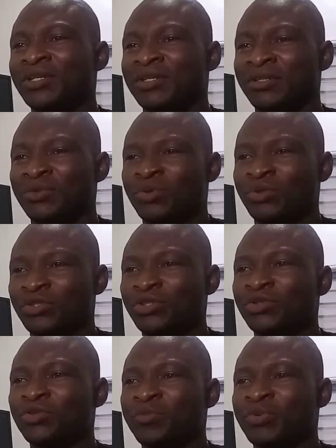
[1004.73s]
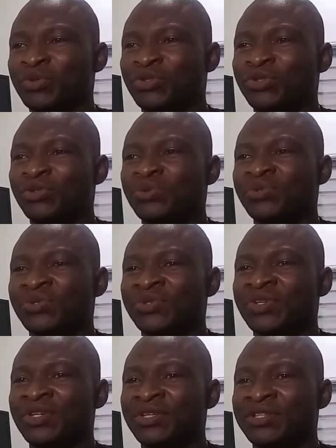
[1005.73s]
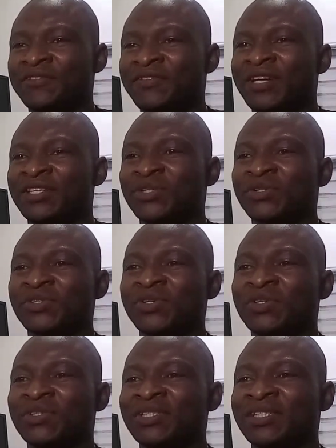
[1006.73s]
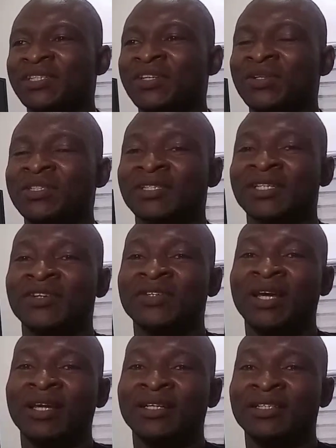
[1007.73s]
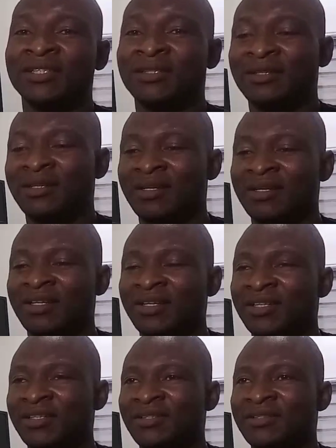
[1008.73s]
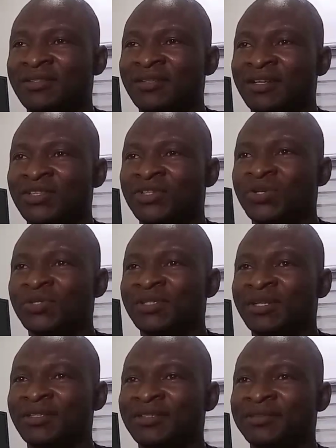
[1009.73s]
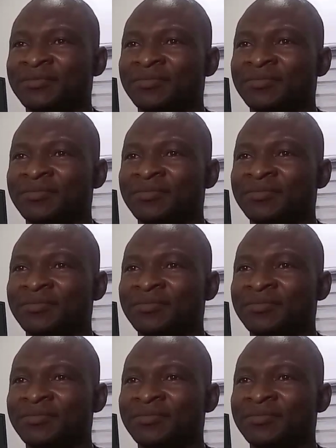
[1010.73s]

it will continue to produce reflections until the ultrasound energy is exhausted.